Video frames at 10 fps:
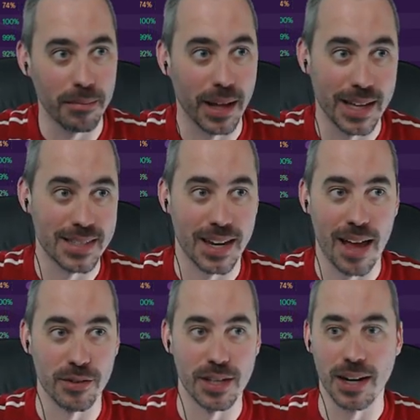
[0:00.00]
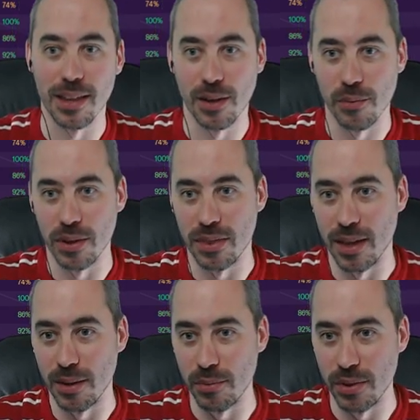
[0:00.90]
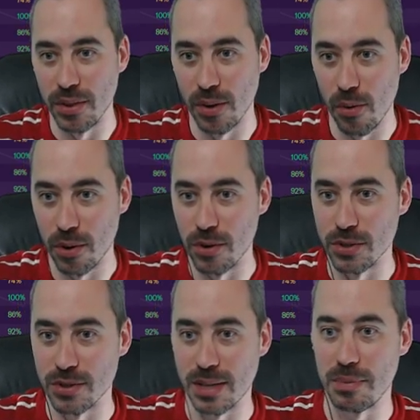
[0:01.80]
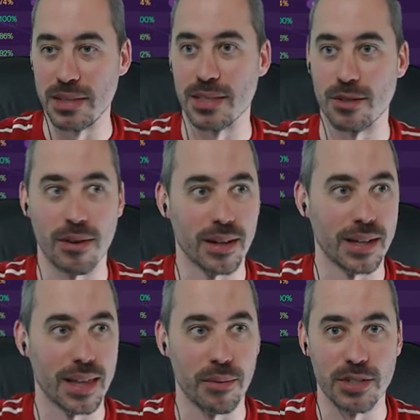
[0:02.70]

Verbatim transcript: Like I said, I haven't done anything with uh, with the corners or set pieces or anything like that.